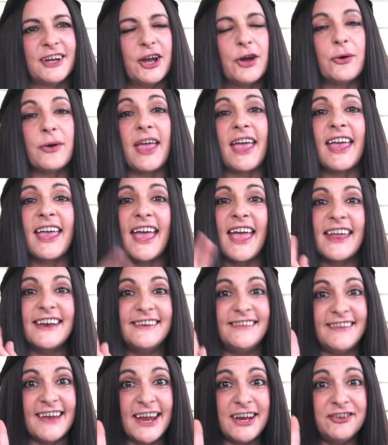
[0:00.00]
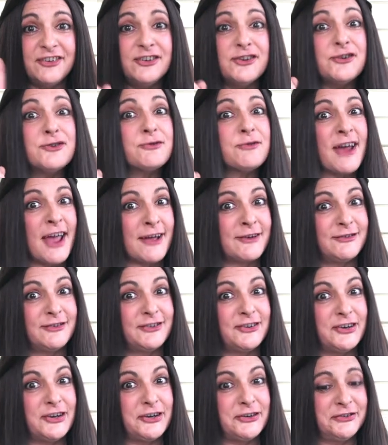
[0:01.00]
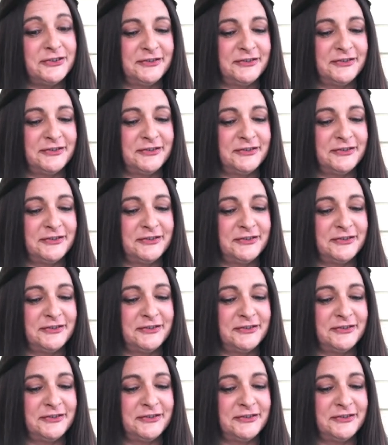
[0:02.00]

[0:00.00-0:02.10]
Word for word: Okay, day two, round two